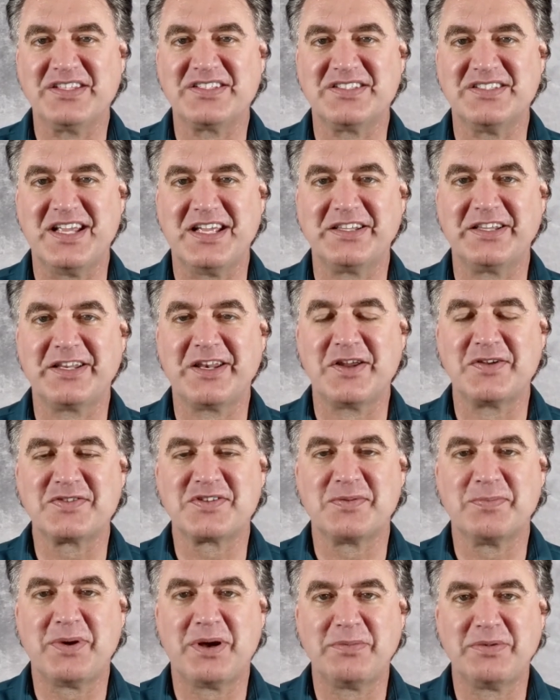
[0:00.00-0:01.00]
this daily
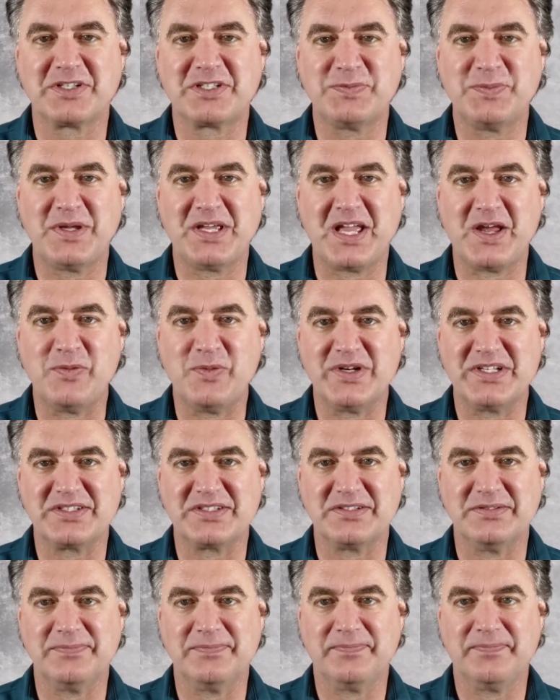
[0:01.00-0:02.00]
dose of public speaking
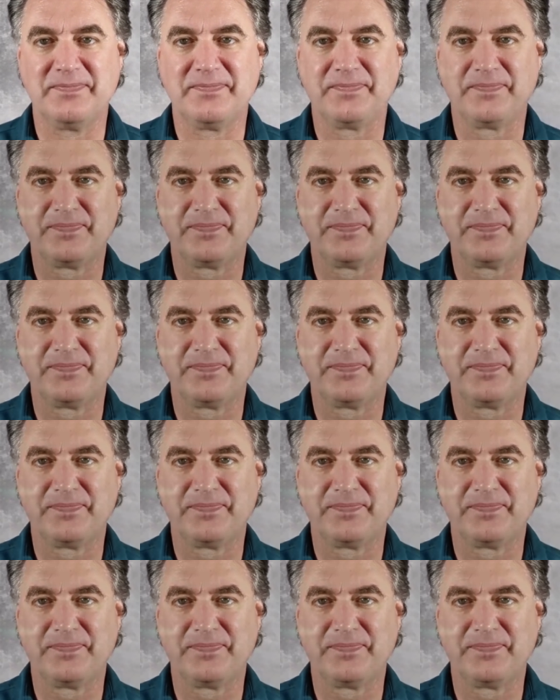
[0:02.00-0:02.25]
wisdom.